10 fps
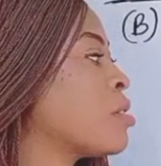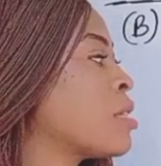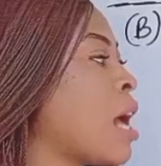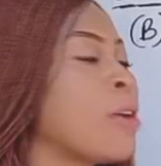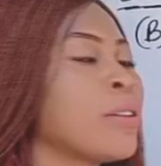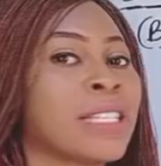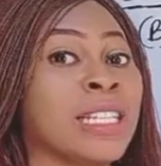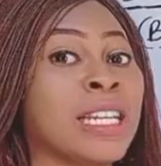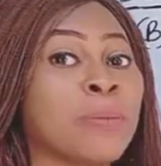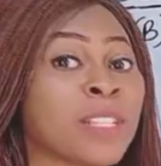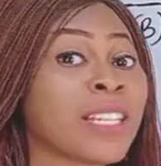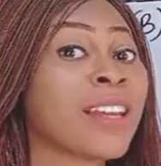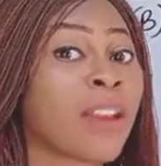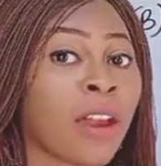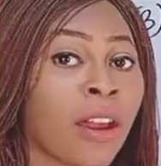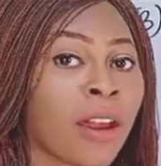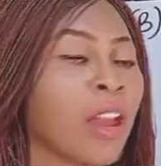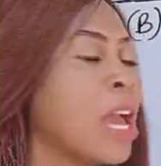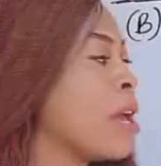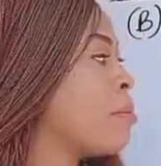sound is ellipted here
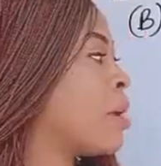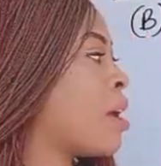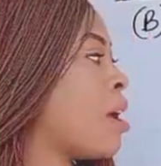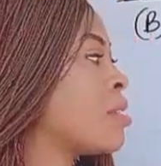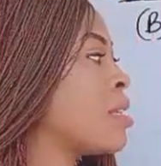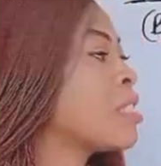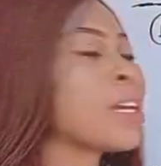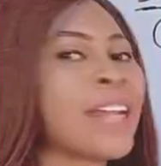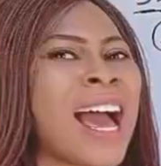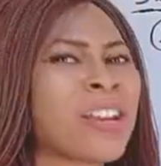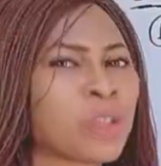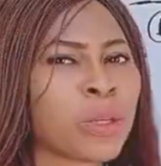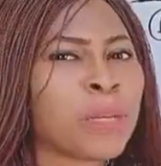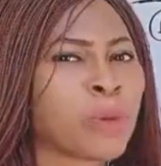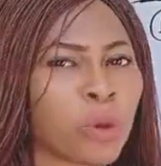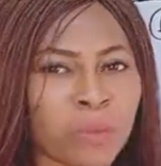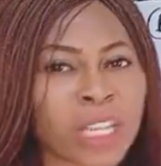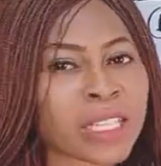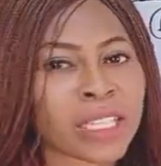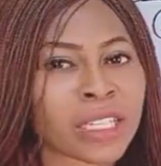because it can actually be
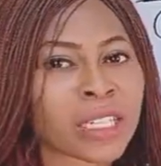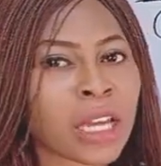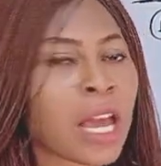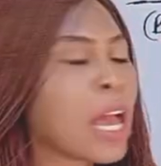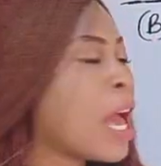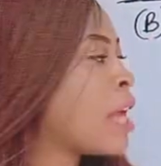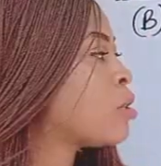omitted. And